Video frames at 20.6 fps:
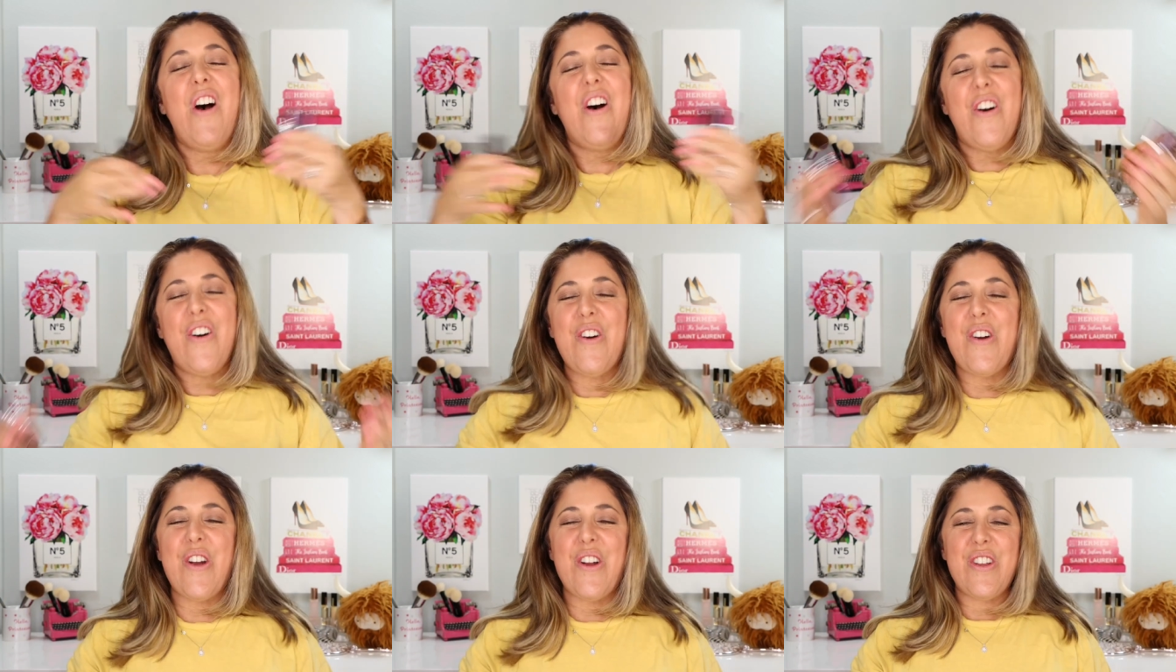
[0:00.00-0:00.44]

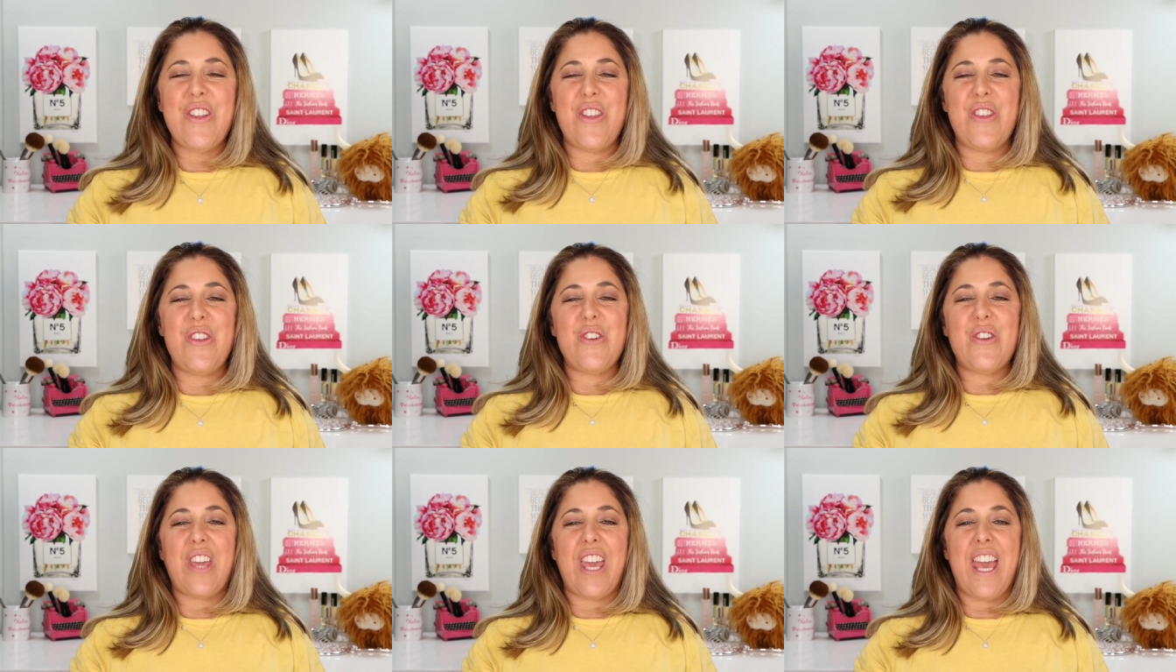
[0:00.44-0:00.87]
or
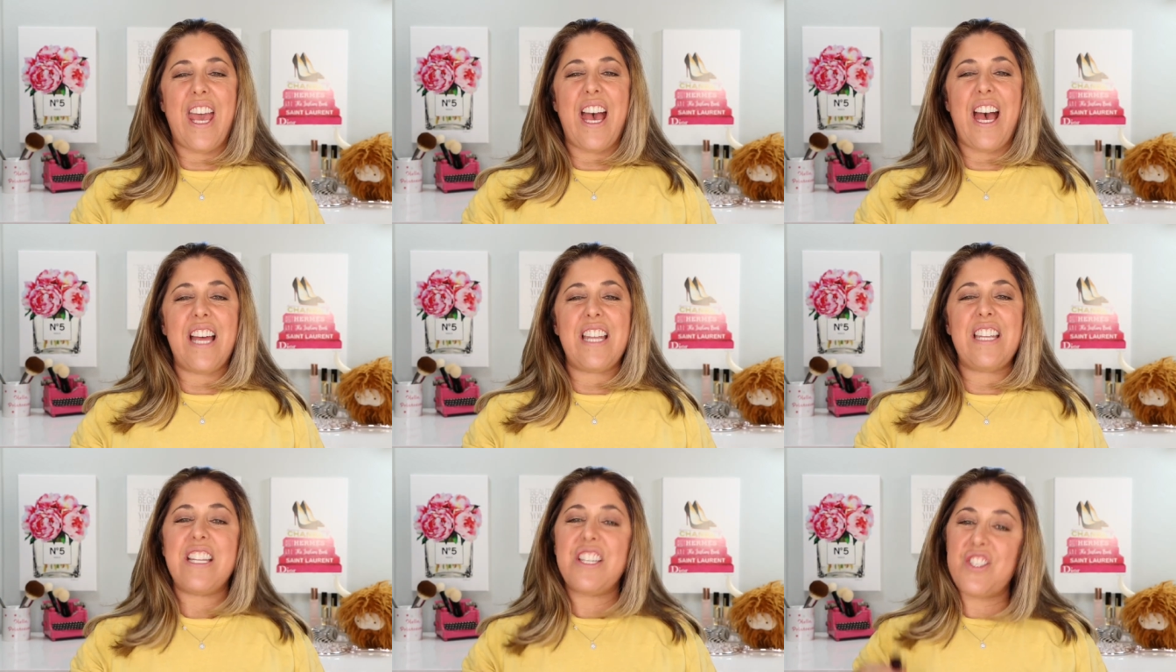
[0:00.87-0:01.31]
you
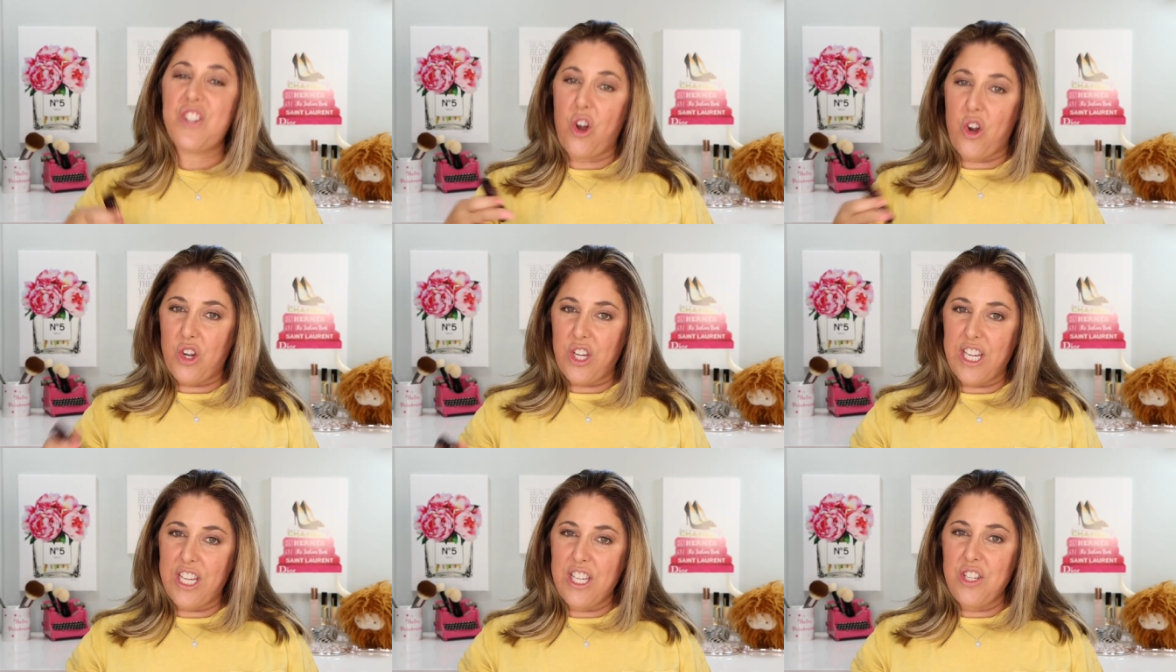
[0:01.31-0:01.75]
can
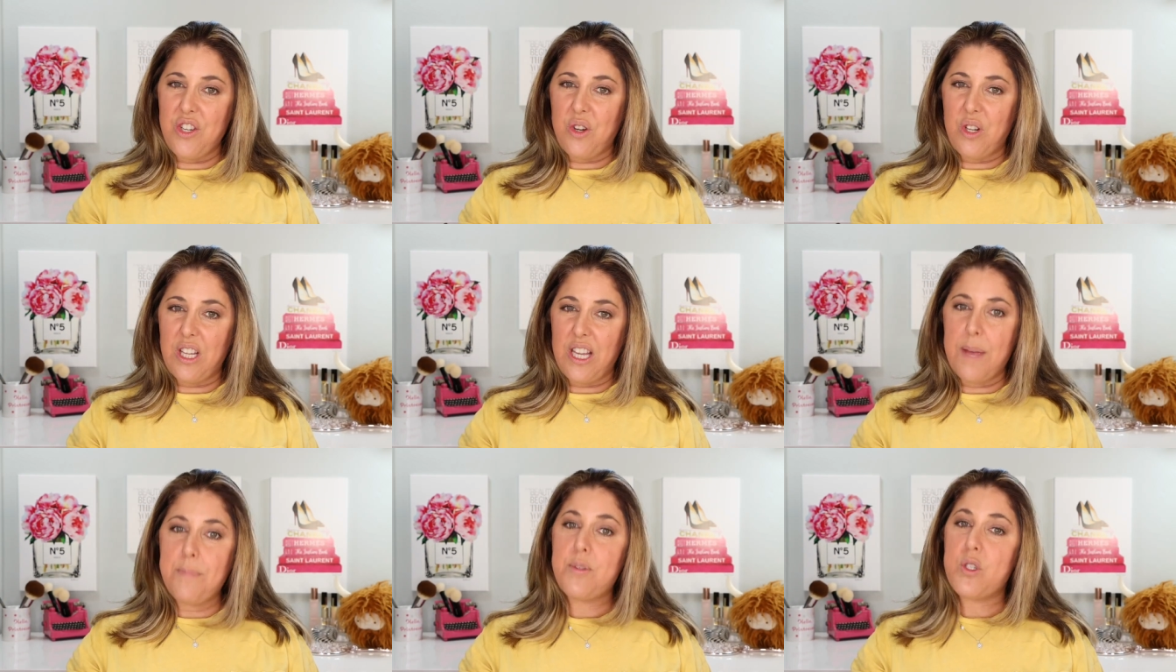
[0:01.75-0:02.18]
darken
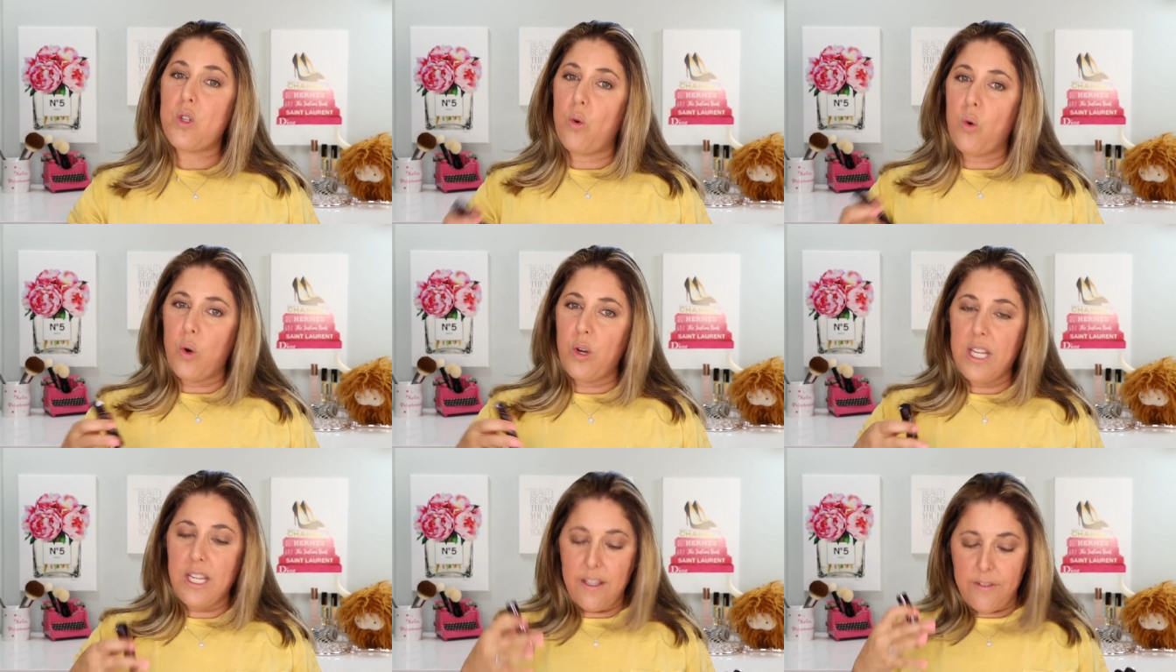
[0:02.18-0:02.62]
your lips
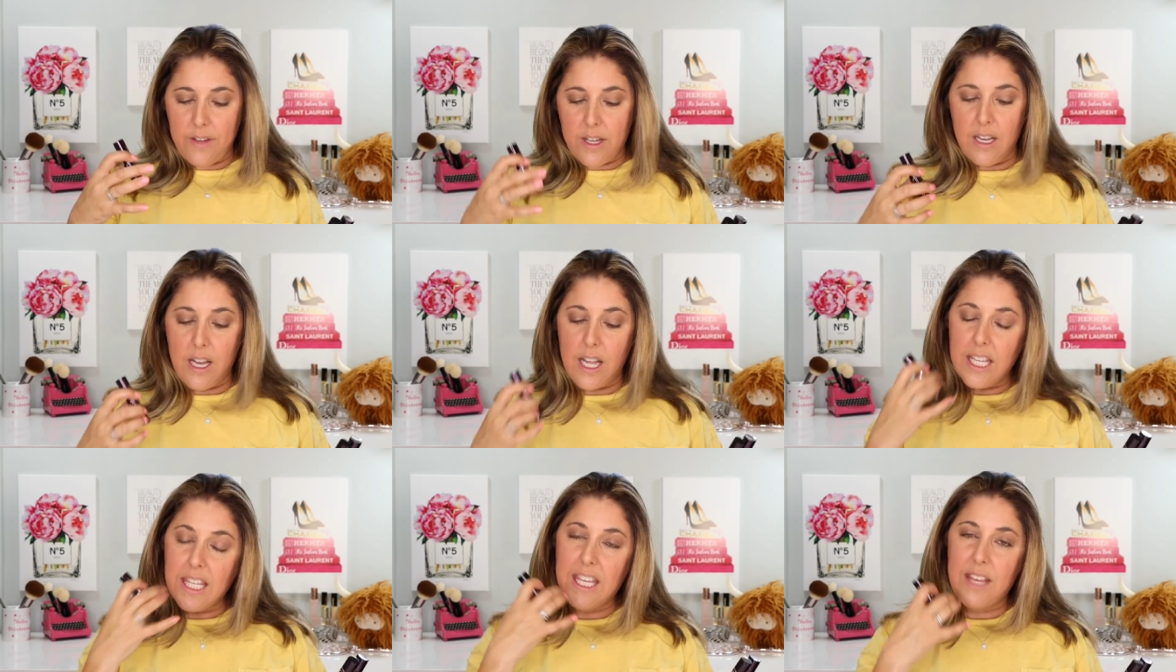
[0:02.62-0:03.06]
or even